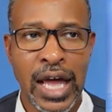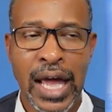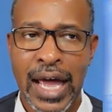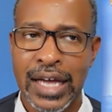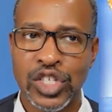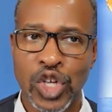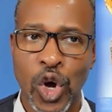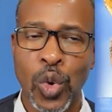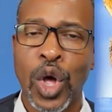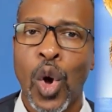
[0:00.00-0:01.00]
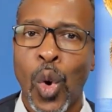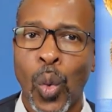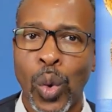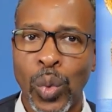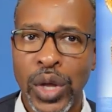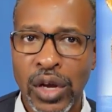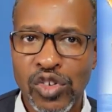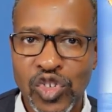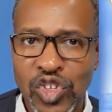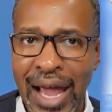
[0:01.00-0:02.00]
And so when we
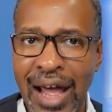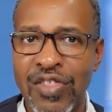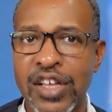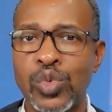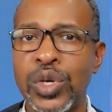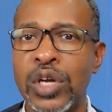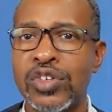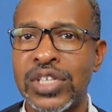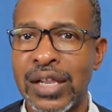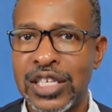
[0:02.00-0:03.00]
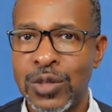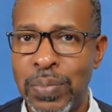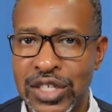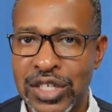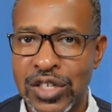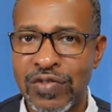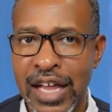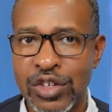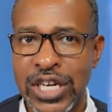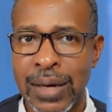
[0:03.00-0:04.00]
understand this, we understand that these beasts of Daniel
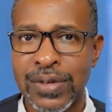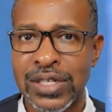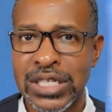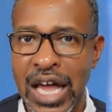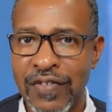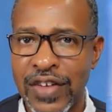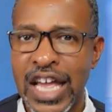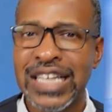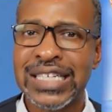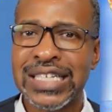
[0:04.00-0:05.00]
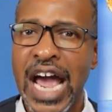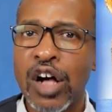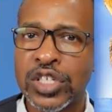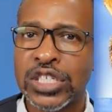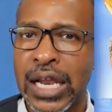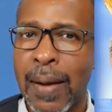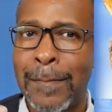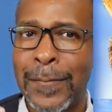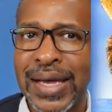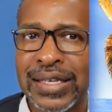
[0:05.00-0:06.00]
chapter 7 tells us that a
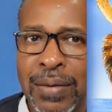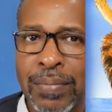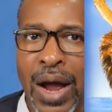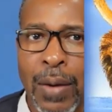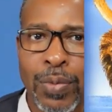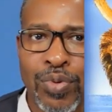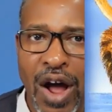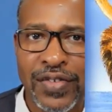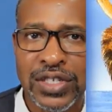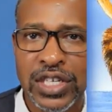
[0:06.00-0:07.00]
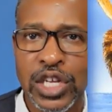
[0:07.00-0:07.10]
beast in Bible prophecy